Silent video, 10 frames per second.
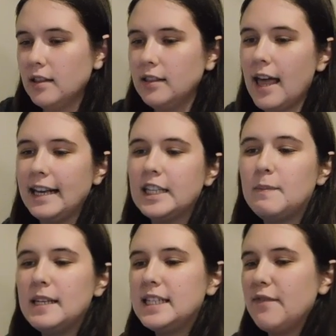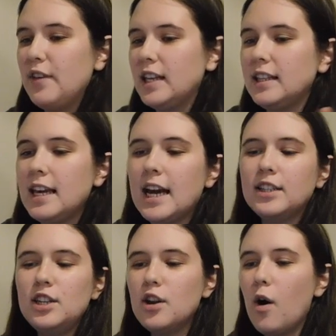Like, specifically,
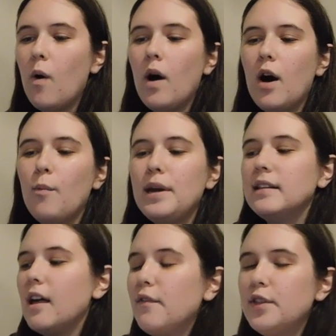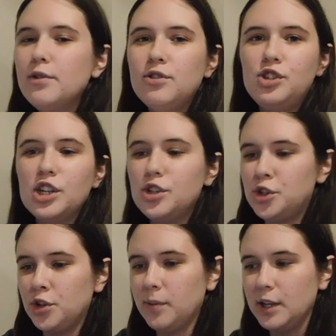because, you know, we love those
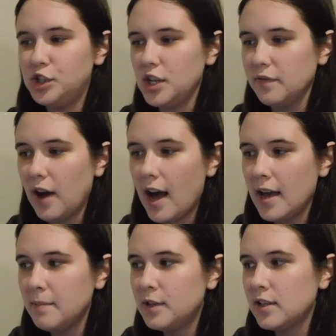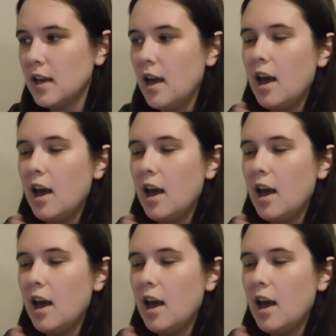Ginger Richie vibes.